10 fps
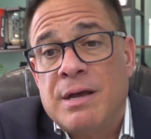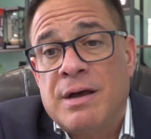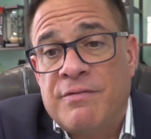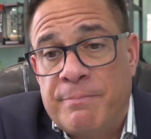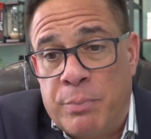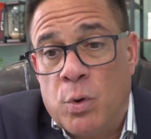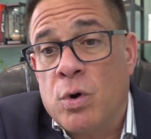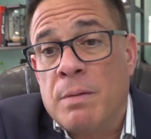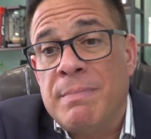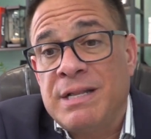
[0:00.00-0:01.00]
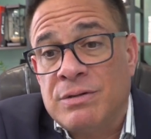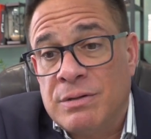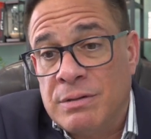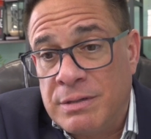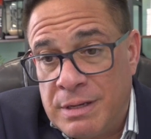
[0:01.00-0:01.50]
of poor
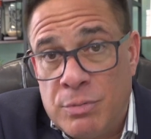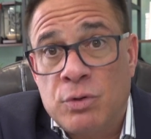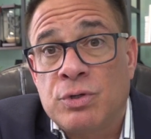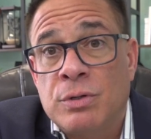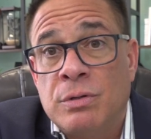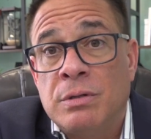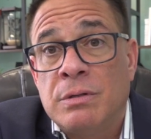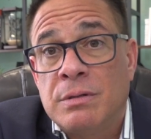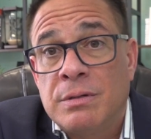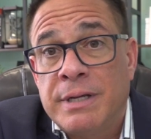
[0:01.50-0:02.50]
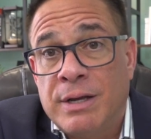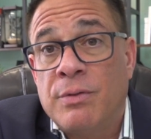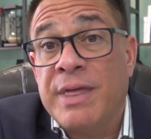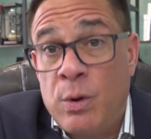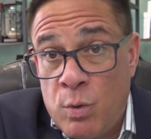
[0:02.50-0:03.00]
mental, emotional
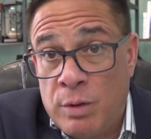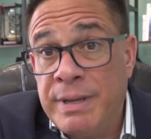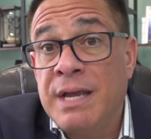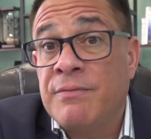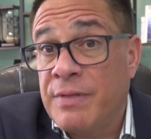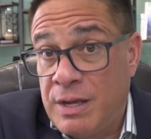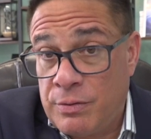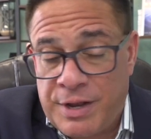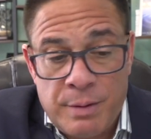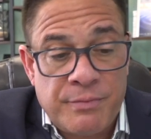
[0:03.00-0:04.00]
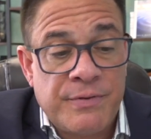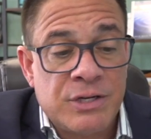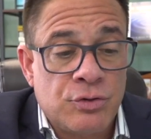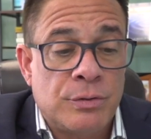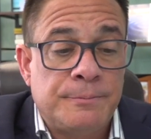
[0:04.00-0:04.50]
health, and well being for the healthcare
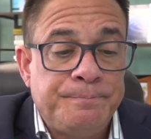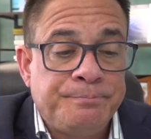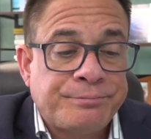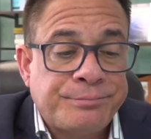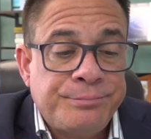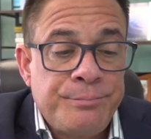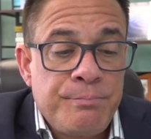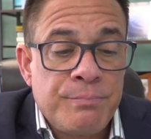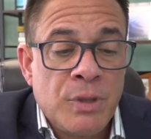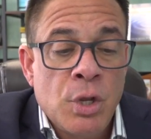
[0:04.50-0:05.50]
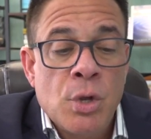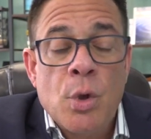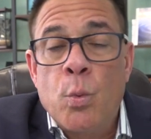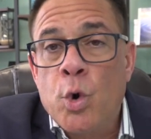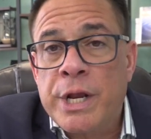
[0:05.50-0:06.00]
professional.
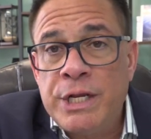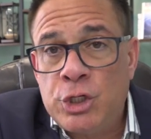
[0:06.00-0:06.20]
Working